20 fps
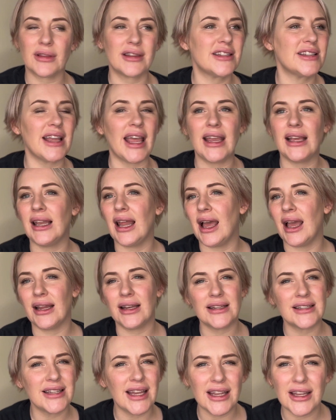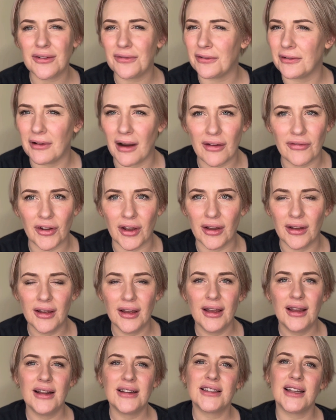Saline, take you forever
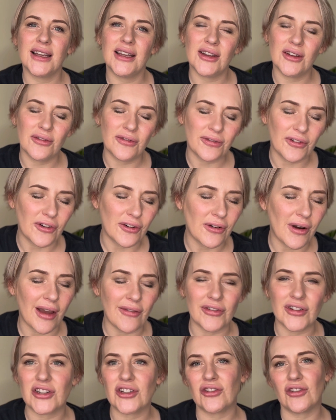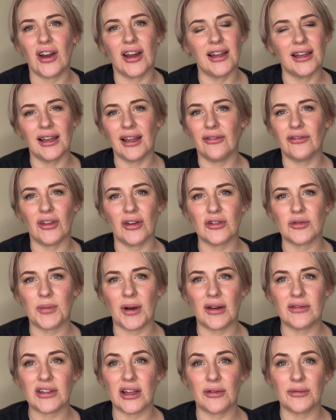to try and lift those
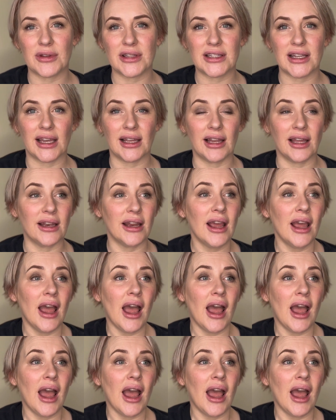brows out with saline.